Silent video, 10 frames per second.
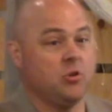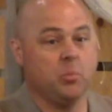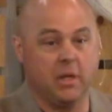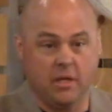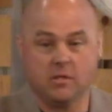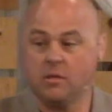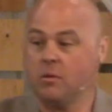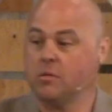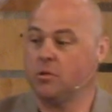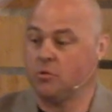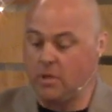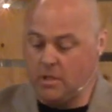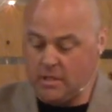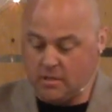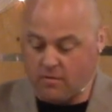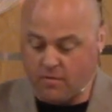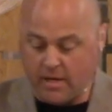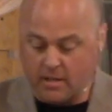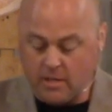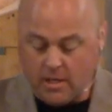to Him because of the, the Trinity's
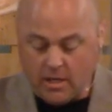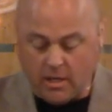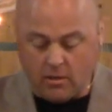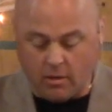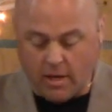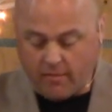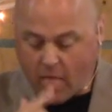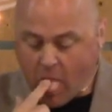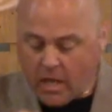effect in your life.